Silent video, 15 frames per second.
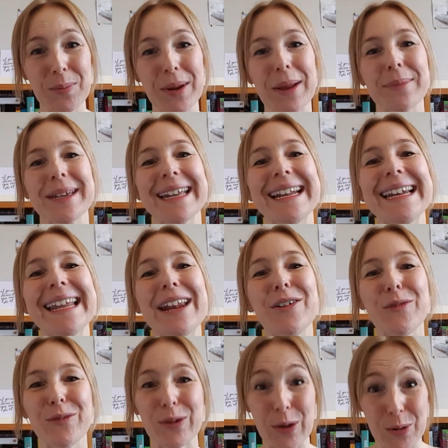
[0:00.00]
but I'm going to let it
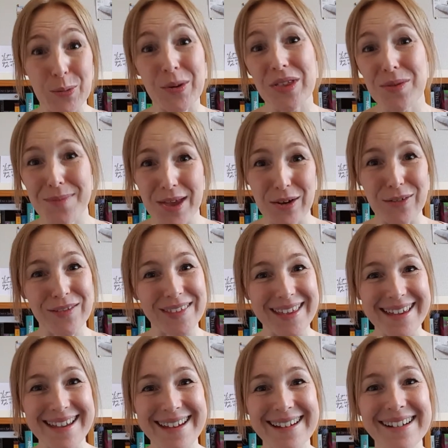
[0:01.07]
flow with me over the
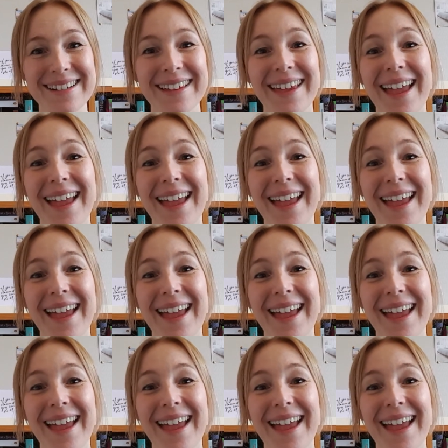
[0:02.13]
year.